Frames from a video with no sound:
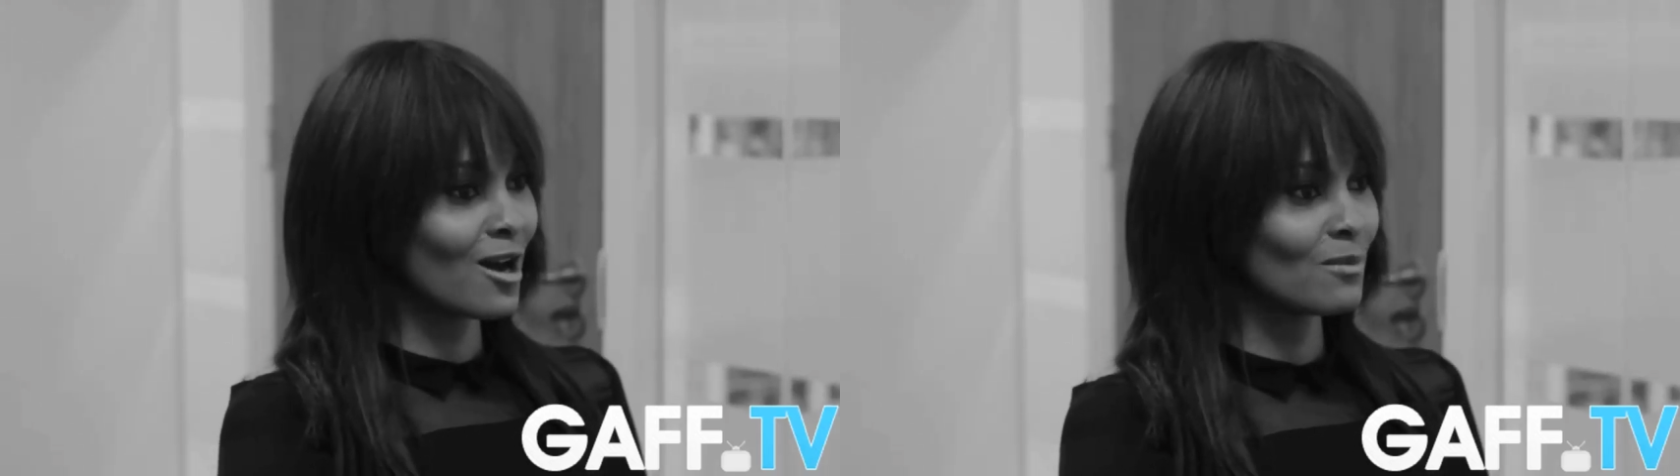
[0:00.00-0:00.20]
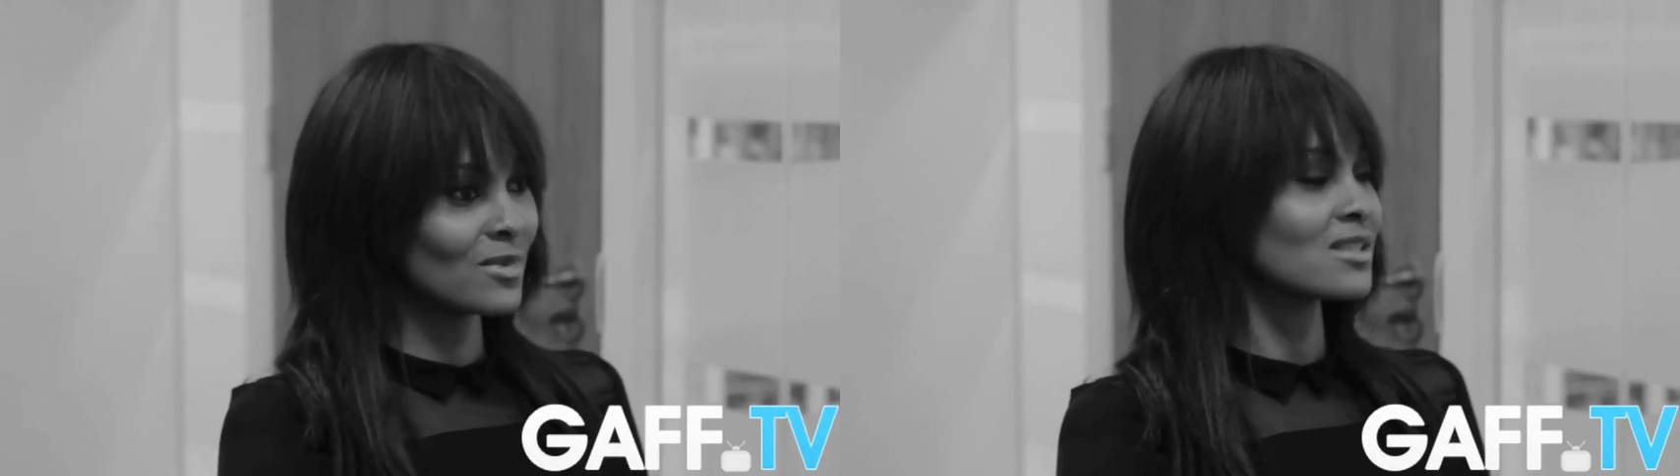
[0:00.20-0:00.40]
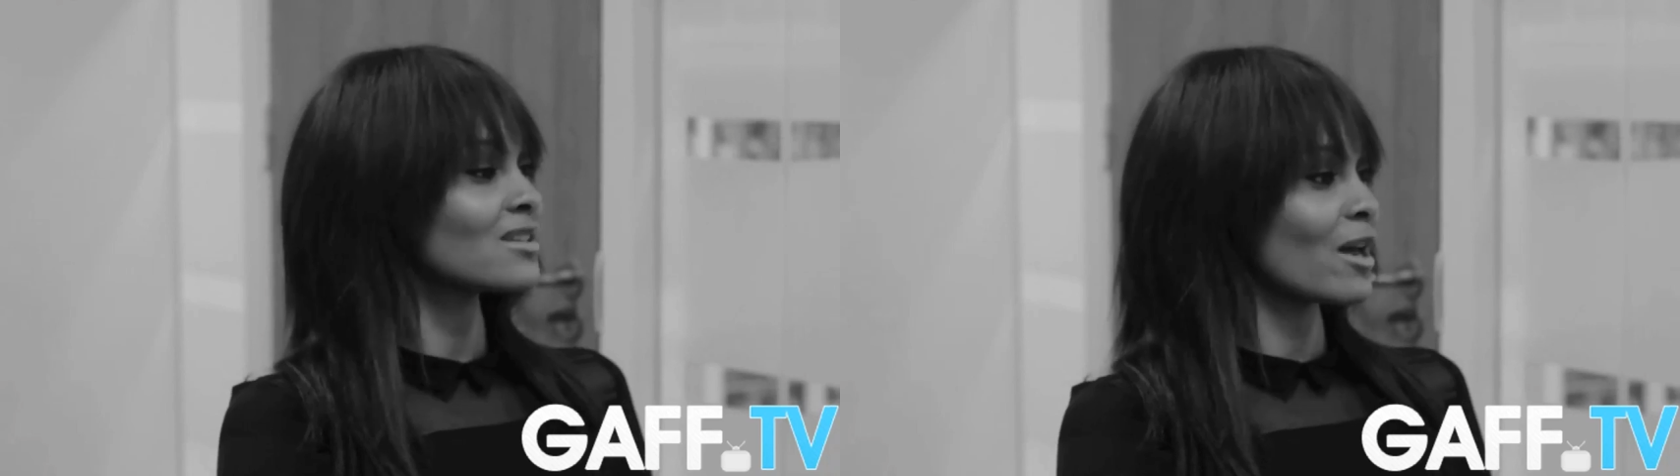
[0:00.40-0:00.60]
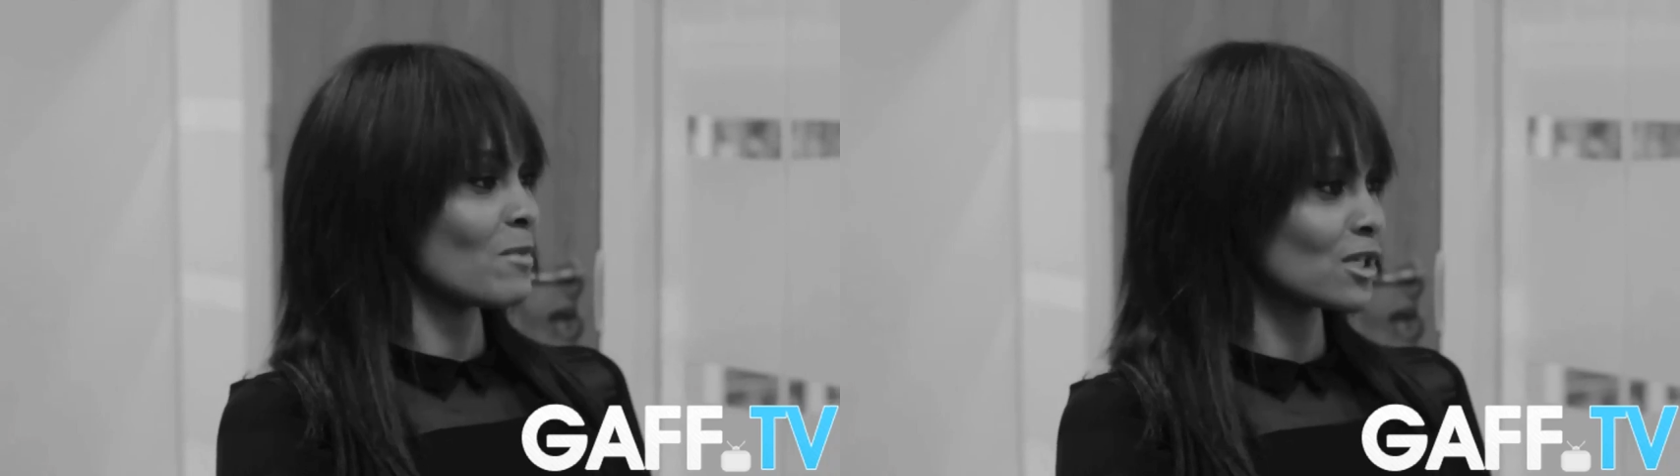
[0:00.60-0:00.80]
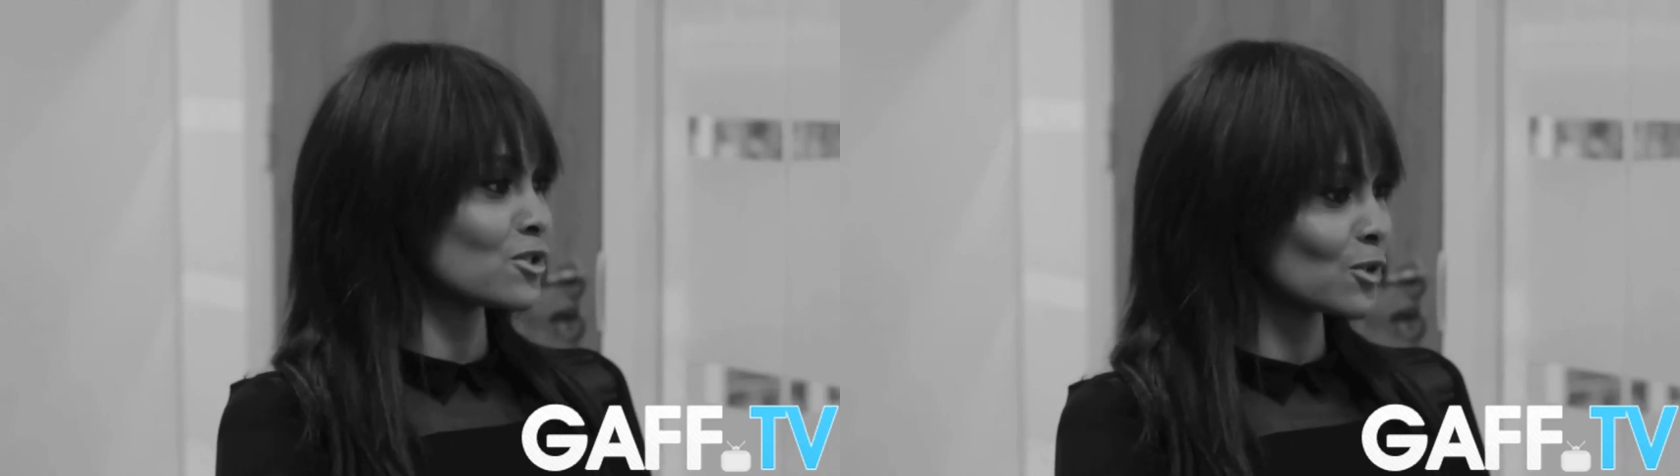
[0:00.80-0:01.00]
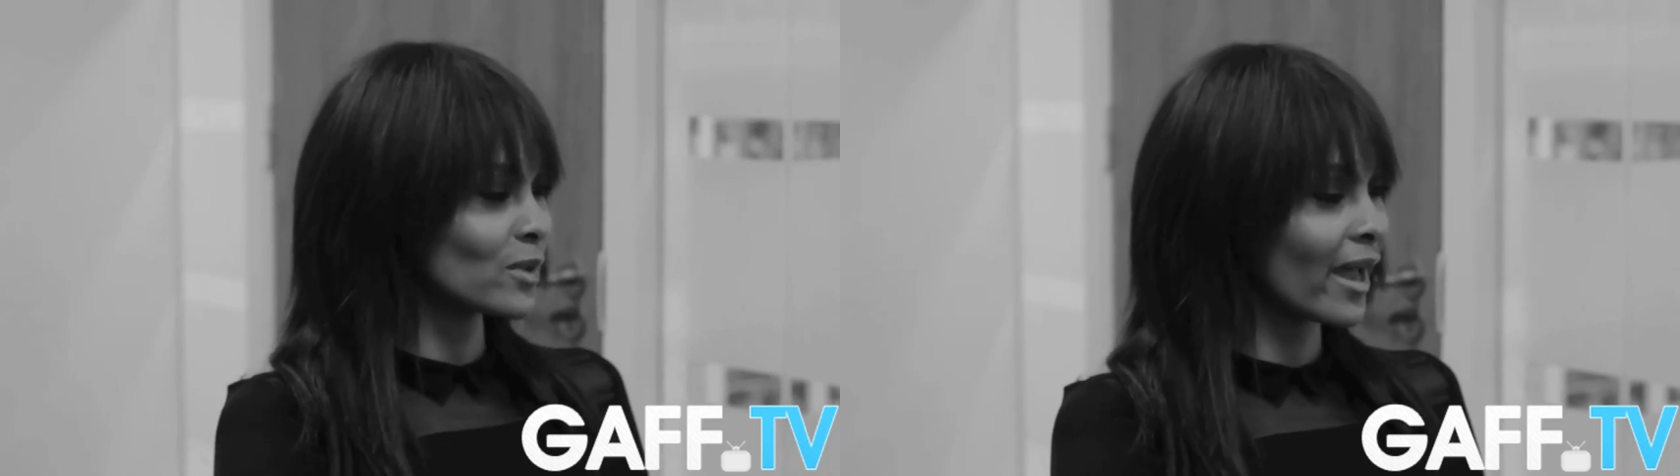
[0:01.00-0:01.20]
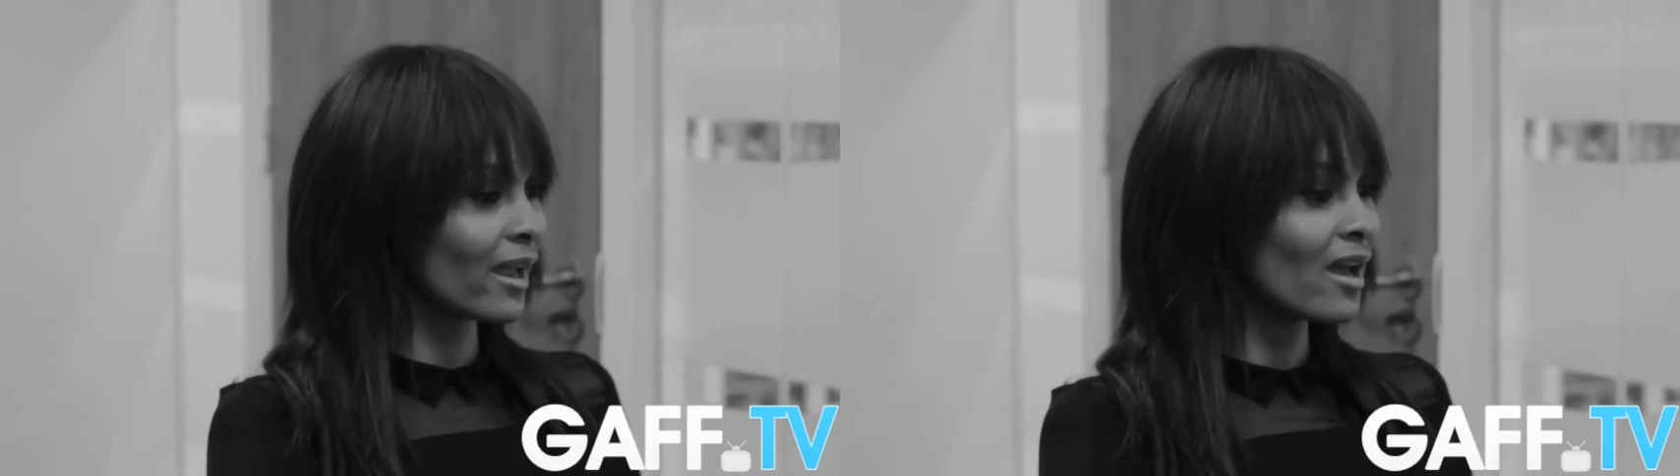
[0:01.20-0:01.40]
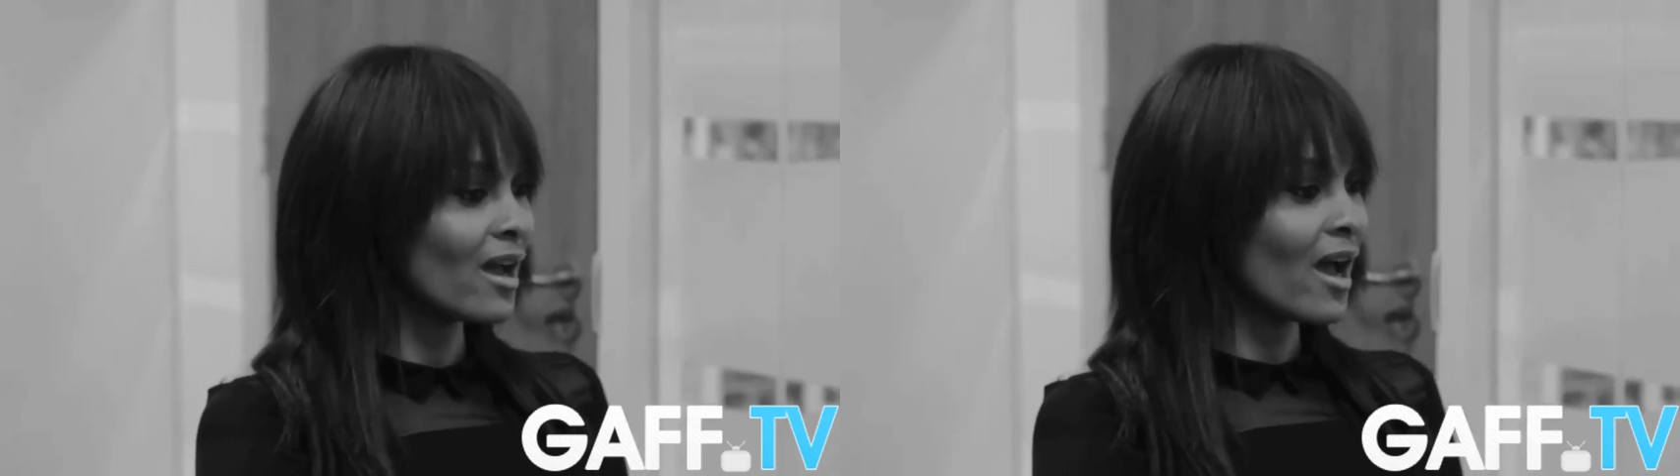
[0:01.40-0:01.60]
until I met
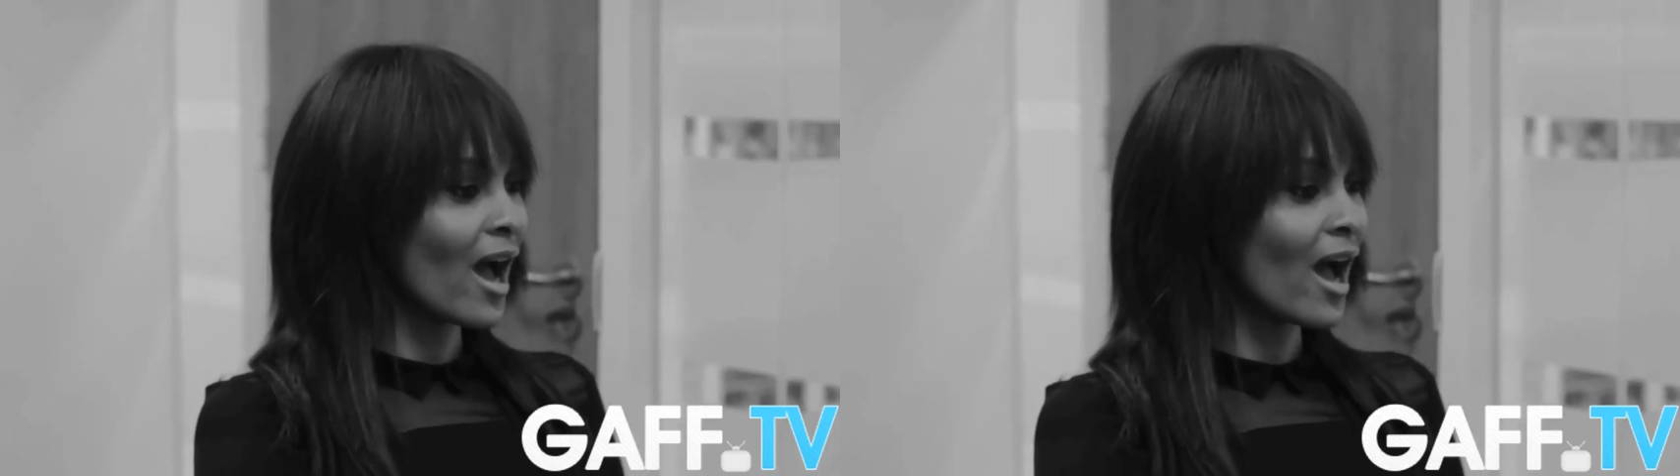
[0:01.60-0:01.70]
Sulley.